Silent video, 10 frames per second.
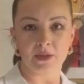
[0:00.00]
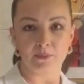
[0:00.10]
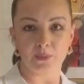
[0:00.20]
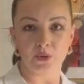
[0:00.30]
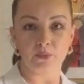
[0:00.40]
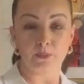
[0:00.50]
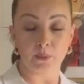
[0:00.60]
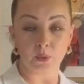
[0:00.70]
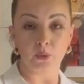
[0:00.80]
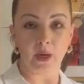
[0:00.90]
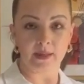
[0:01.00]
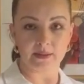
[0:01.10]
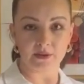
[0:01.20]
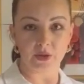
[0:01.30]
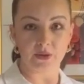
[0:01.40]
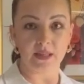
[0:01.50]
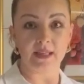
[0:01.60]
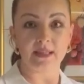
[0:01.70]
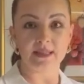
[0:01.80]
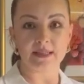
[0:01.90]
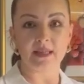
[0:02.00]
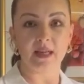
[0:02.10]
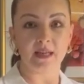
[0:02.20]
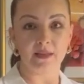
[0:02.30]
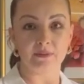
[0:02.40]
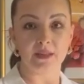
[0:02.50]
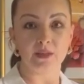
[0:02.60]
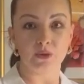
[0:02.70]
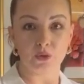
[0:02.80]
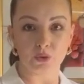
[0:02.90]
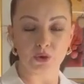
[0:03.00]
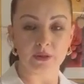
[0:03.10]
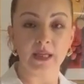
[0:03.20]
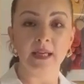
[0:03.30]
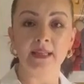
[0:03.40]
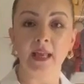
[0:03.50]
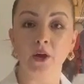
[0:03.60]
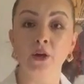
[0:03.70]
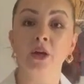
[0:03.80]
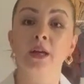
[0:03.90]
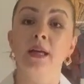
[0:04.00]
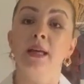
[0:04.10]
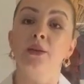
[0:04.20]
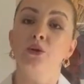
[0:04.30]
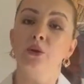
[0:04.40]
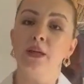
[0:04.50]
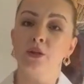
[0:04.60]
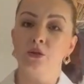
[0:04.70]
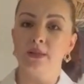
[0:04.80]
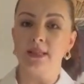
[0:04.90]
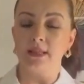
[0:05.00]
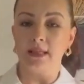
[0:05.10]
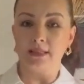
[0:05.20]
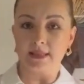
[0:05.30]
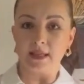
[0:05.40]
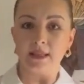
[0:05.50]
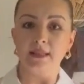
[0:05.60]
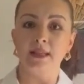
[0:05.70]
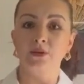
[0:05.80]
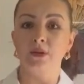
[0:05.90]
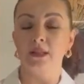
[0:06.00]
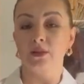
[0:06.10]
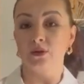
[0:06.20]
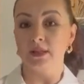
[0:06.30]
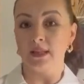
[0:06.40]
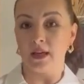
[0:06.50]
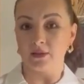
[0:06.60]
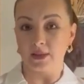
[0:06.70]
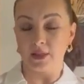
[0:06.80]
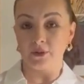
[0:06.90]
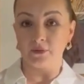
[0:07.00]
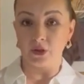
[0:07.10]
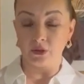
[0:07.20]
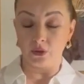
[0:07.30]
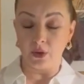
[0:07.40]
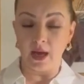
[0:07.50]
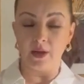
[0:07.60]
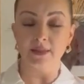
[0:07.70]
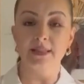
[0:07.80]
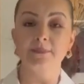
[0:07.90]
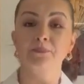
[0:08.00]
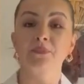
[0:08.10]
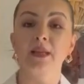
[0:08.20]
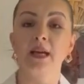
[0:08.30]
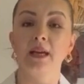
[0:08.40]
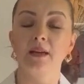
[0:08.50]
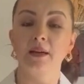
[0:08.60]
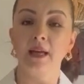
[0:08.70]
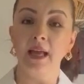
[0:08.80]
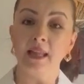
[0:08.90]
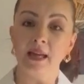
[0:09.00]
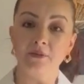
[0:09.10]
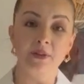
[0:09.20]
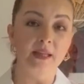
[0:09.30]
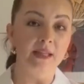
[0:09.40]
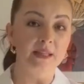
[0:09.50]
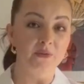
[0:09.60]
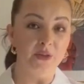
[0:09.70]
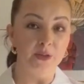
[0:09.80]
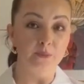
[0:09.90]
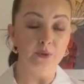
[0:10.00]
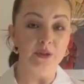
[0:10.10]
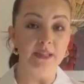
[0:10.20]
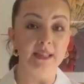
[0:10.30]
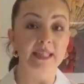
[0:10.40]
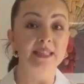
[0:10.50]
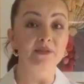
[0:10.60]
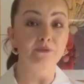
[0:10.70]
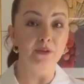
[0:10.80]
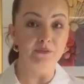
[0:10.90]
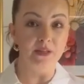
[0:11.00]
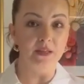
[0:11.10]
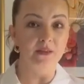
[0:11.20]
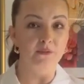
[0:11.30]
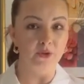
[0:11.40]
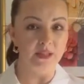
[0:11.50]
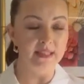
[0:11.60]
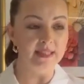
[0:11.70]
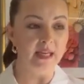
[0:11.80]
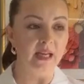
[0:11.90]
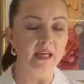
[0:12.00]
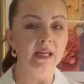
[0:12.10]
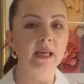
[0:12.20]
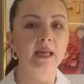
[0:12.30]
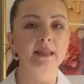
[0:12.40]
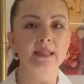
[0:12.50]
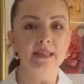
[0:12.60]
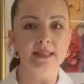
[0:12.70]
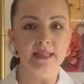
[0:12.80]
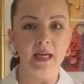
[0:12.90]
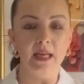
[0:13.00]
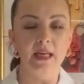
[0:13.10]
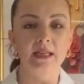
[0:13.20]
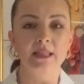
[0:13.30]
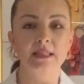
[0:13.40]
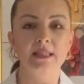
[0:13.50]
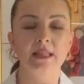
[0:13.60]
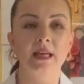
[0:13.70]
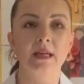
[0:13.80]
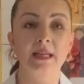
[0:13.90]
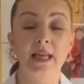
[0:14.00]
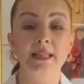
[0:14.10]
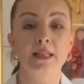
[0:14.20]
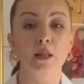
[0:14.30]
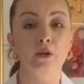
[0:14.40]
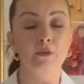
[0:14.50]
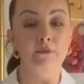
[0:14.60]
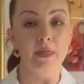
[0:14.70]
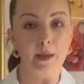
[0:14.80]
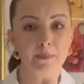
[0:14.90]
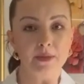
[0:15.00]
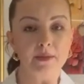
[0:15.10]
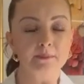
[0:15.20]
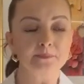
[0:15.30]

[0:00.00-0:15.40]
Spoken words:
the blue undertone. It is a lovely neutral. Now, you can use it inside and you can use it outside of your house. LRV is very important. It's 50 for this color. This color, it has a lot of depth.